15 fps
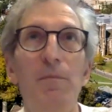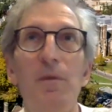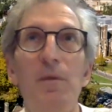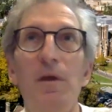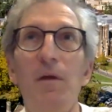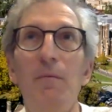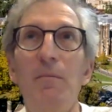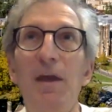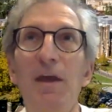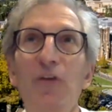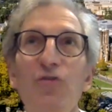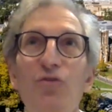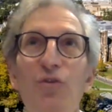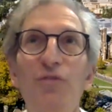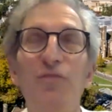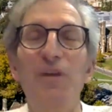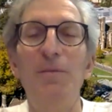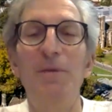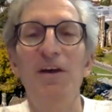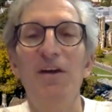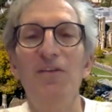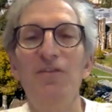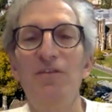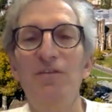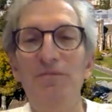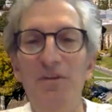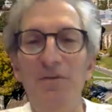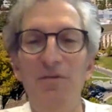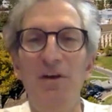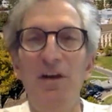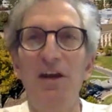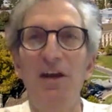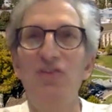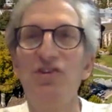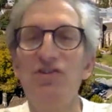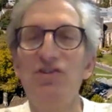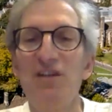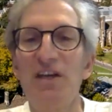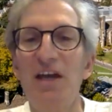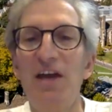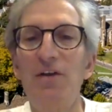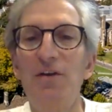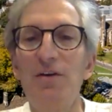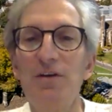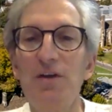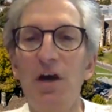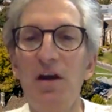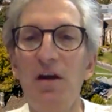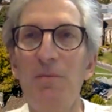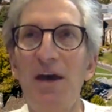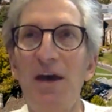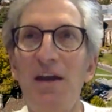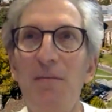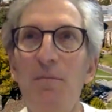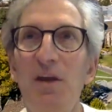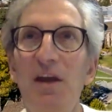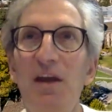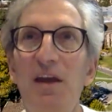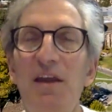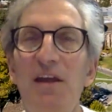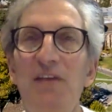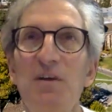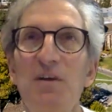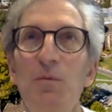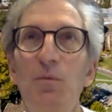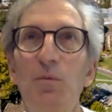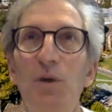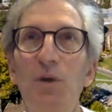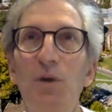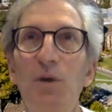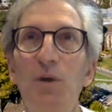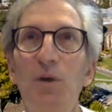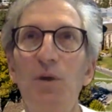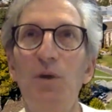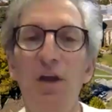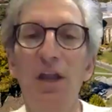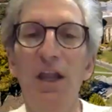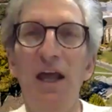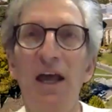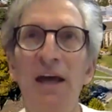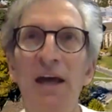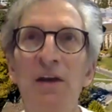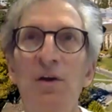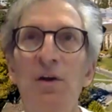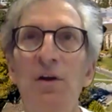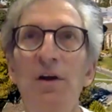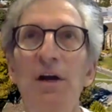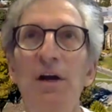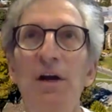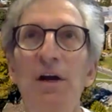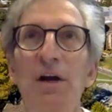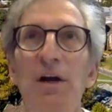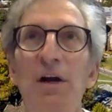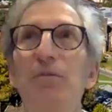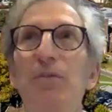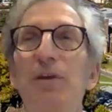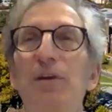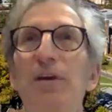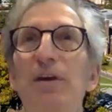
males or females of different ages together to talk about it. But again, that's something we can do online, or if there